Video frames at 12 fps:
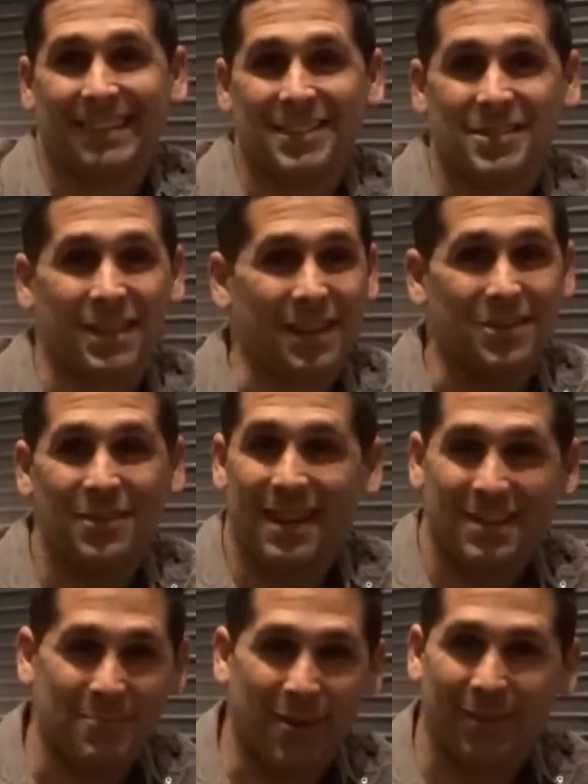just like you
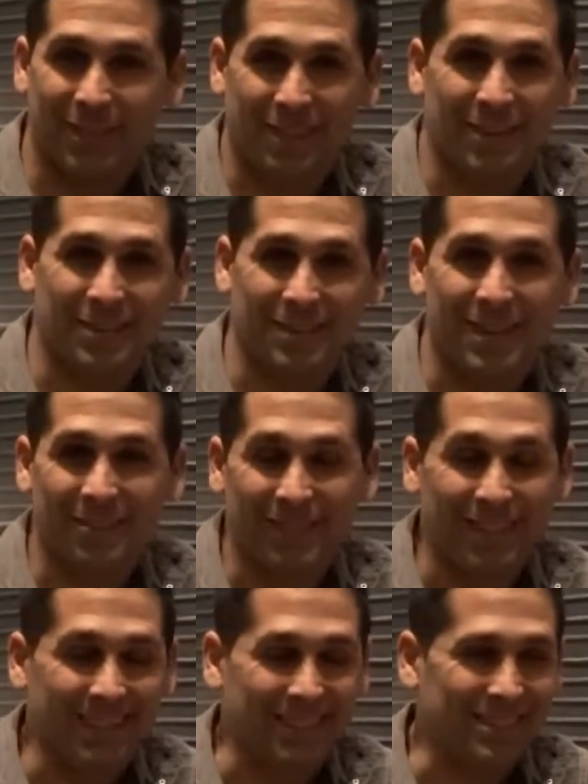guys probably thought the same thing.